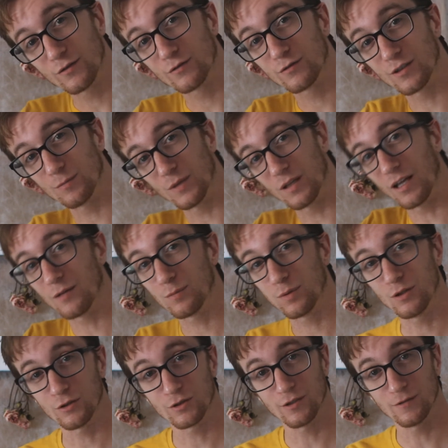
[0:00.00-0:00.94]
from the light
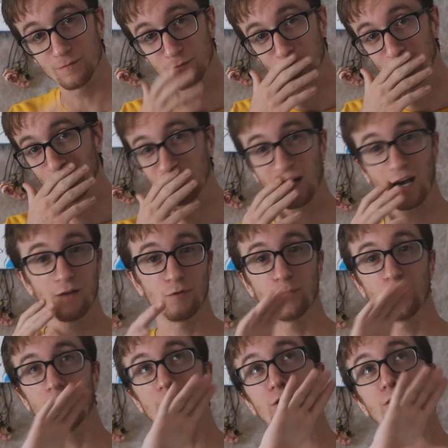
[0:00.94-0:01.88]
pollution so I have a
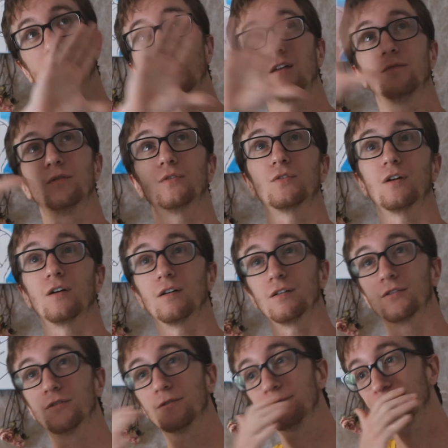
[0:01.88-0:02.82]
better shot at the
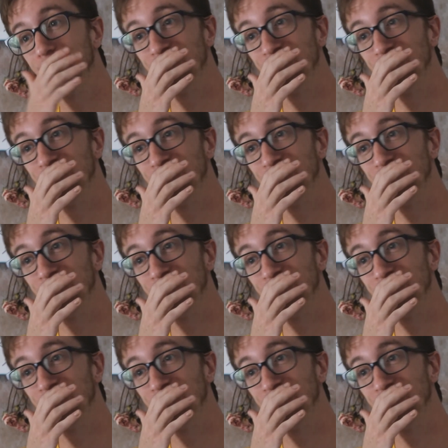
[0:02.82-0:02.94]
stars.